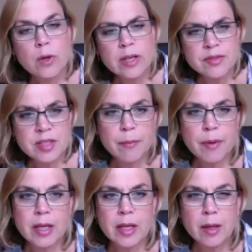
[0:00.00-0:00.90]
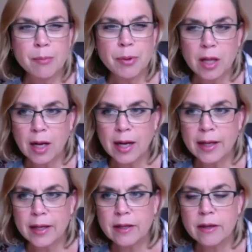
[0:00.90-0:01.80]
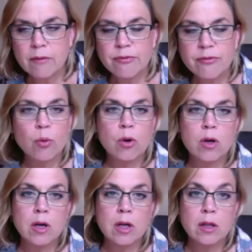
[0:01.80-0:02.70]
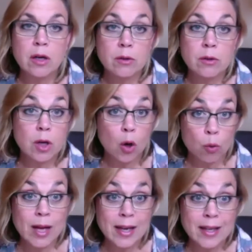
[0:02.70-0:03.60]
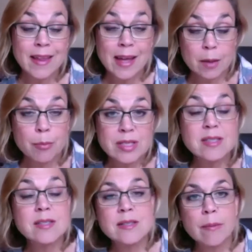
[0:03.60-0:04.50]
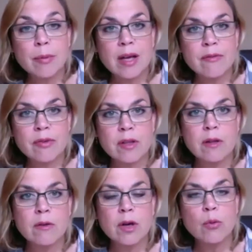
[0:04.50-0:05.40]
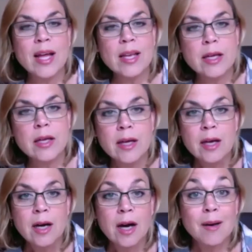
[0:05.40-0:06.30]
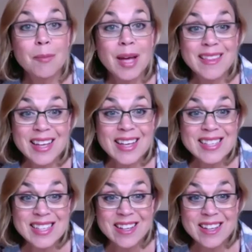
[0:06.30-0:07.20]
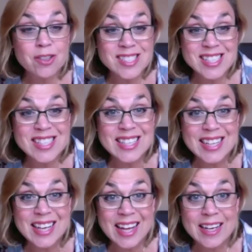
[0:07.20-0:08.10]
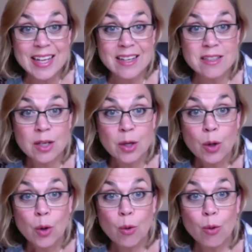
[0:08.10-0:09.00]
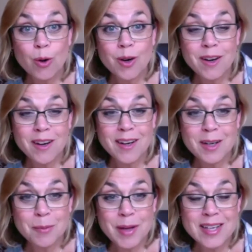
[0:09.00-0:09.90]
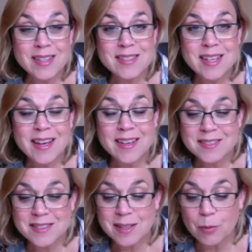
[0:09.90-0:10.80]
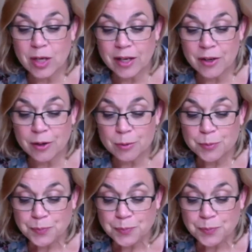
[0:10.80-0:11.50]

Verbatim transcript: if somebody applied for a loan already? They had a business, they applied for the loan already, um, and they either didn't get it or, um, as someone I know,